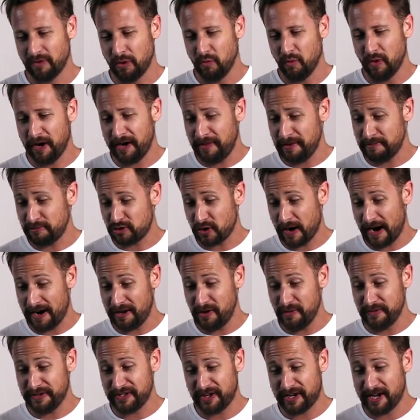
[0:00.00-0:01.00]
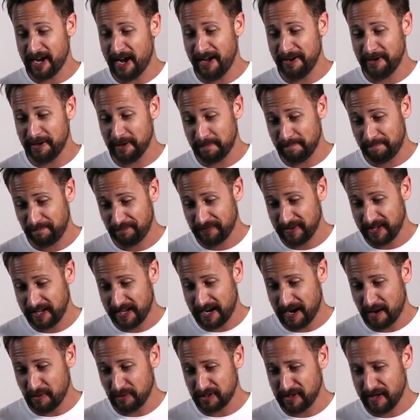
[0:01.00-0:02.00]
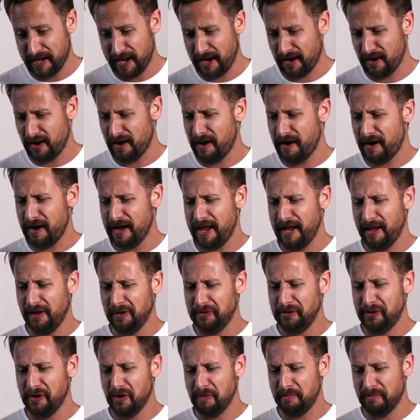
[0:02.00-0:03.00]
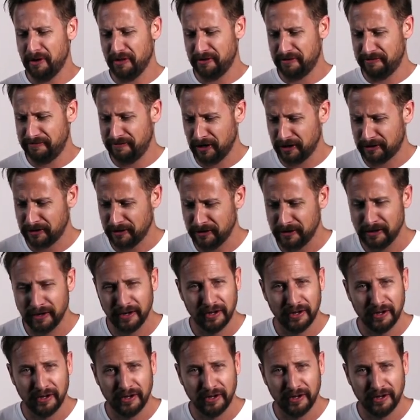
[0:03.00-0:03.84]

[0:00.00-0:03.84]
One of them tried to use a condom. And I was like, oh, hell no, motherfucker.